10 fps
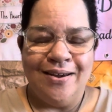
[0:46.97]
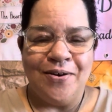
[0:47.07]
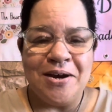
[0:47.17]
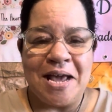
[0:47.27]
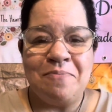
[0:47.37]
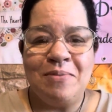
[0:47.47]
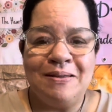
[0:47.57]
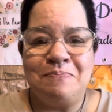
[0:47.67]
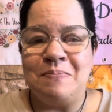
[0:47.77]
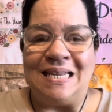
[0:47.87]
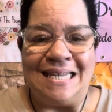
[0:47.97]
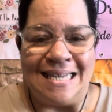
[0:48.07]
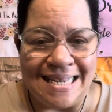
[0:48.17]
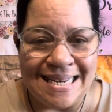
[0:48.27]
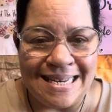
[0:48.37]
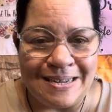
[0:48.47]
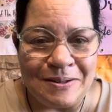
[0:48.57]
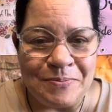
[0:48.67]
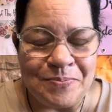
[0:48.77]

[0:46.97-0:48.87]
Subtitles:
Her name is Belinda.